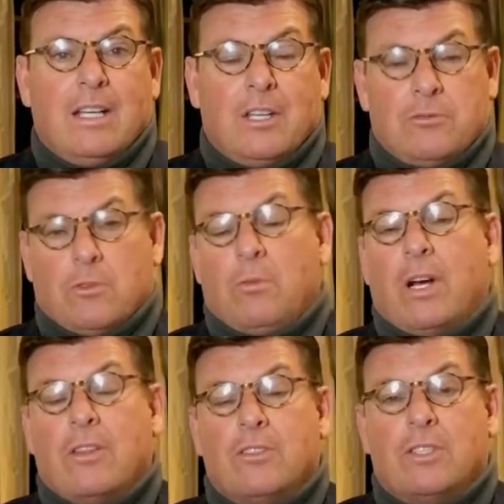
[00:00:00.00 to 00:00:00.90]
Israel
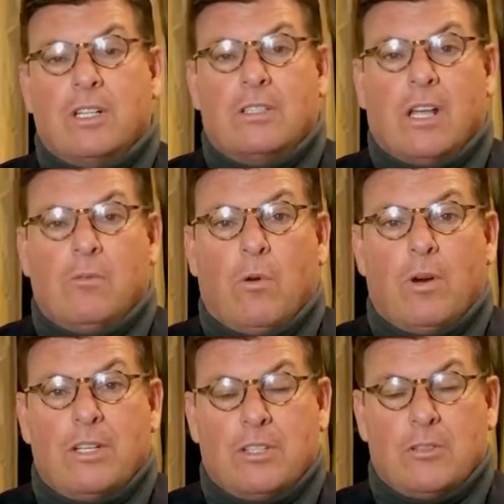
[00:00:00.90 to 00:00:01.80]
won it in the Six-Day
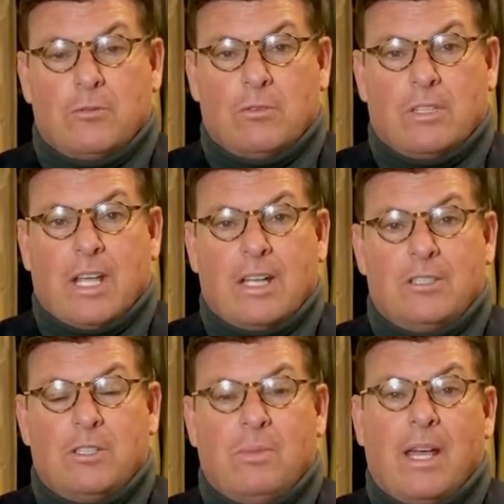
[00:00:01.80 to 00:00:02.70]
War. It's Israel's
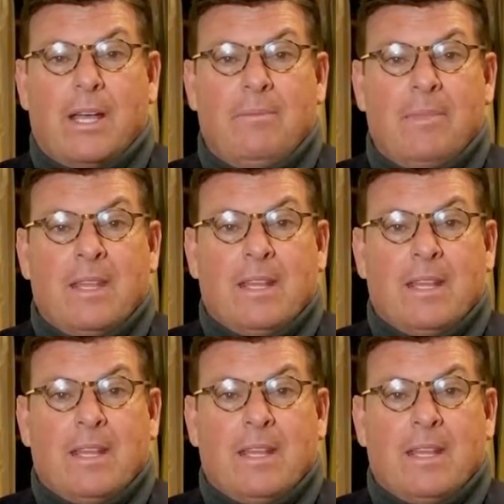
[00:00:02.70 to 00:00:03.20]
land, too bad.